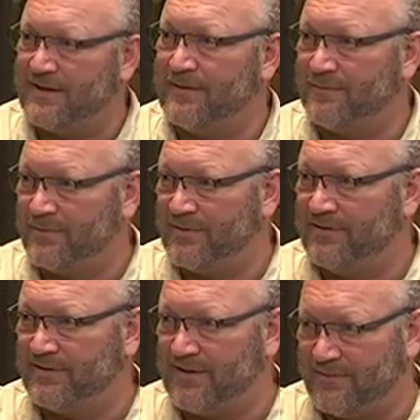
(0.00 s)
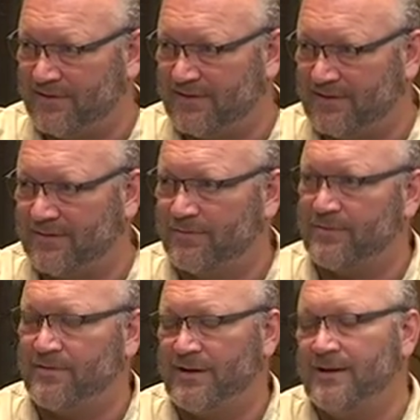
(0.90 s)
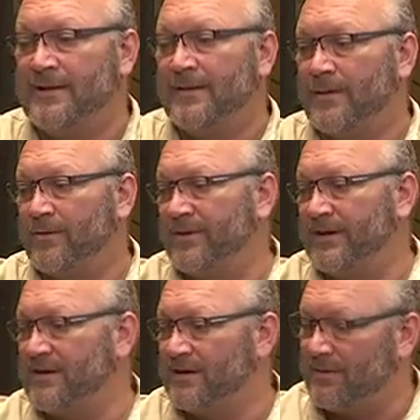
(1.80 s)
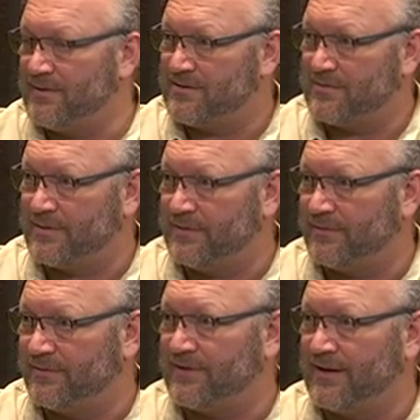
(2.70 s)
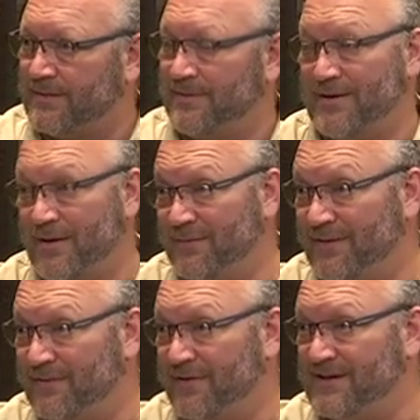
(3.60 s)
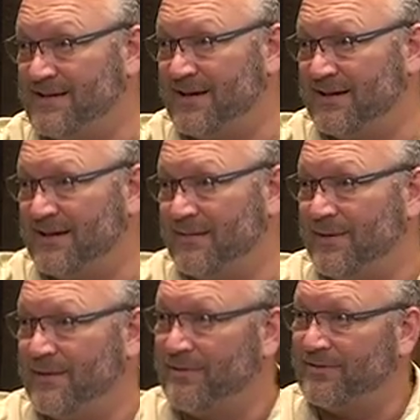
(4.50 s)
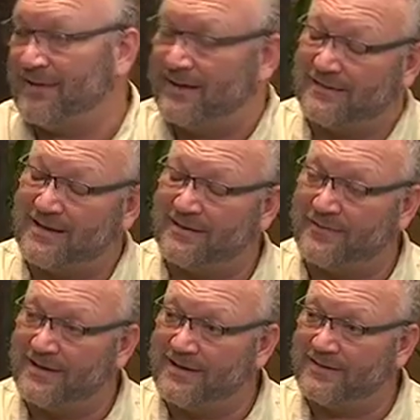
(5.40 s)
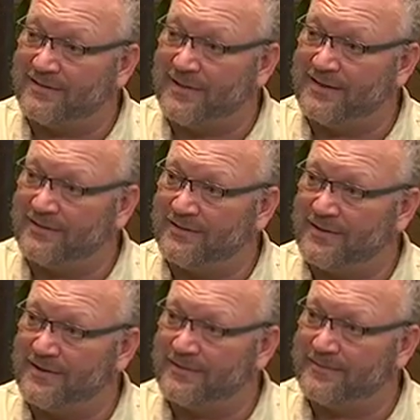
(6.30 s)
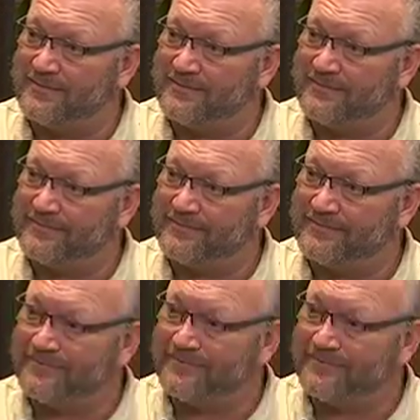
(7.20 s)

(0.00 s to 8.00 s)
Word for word: at influence and have a successful career, or they can go into the world of startup and hopefully fintech and be more successful in that space as well. Right. Thank you